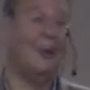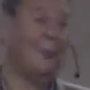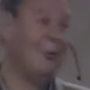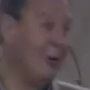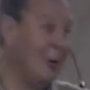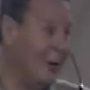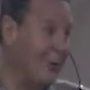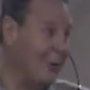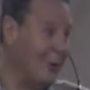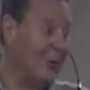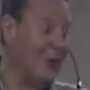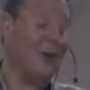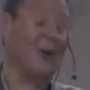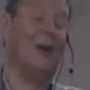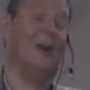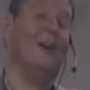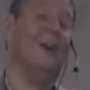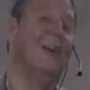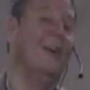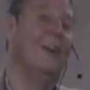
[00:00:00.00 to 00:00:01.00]
and a
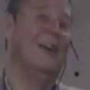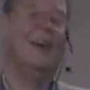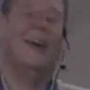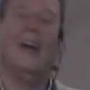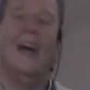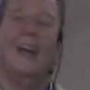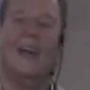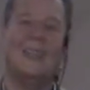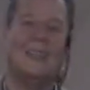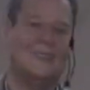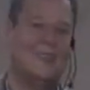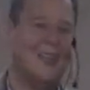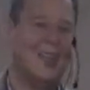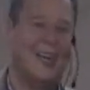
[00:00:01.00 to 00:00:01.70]
river and,